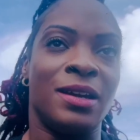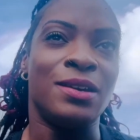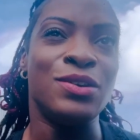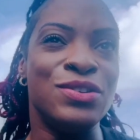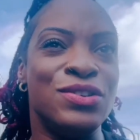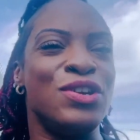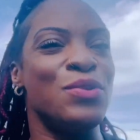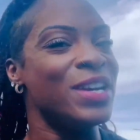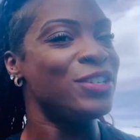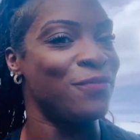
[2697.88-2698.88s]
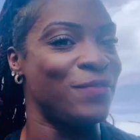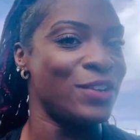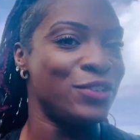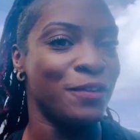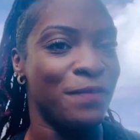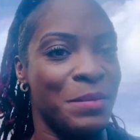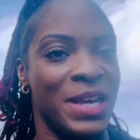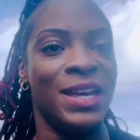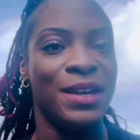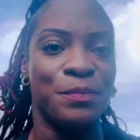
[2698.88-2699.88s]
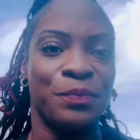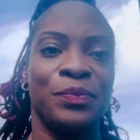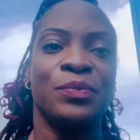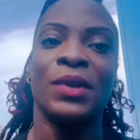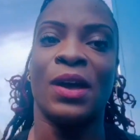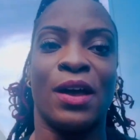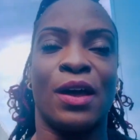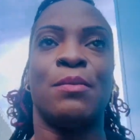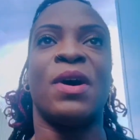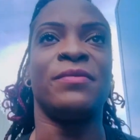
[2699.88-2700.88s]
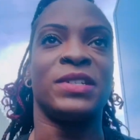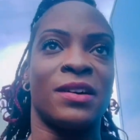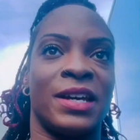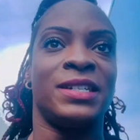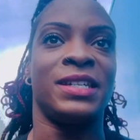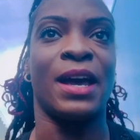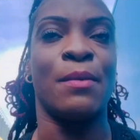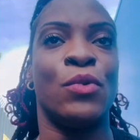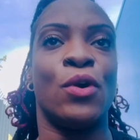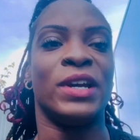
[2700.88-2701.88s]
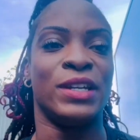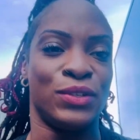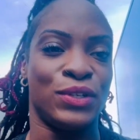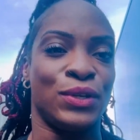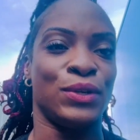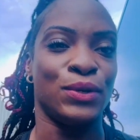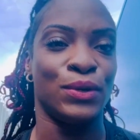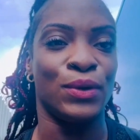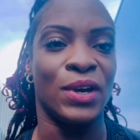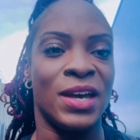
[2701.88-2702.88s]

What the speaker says: newish venture for me. I've decided to get more into